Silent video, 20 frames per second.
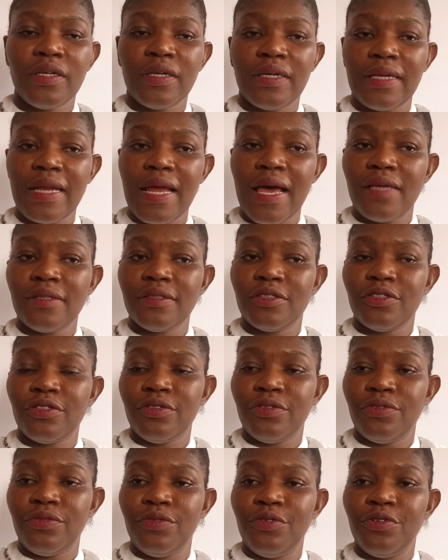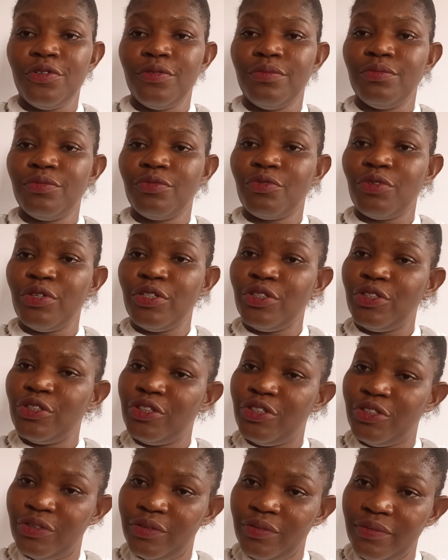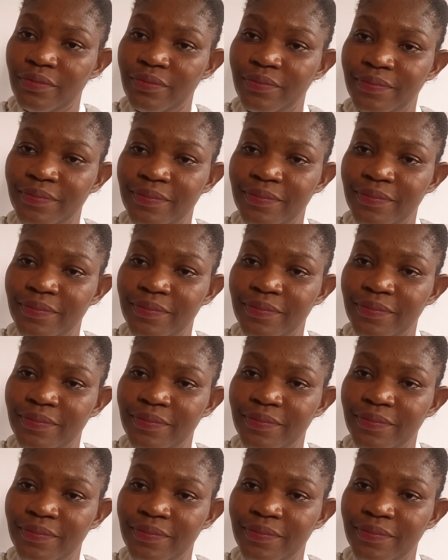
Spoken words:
classroom question.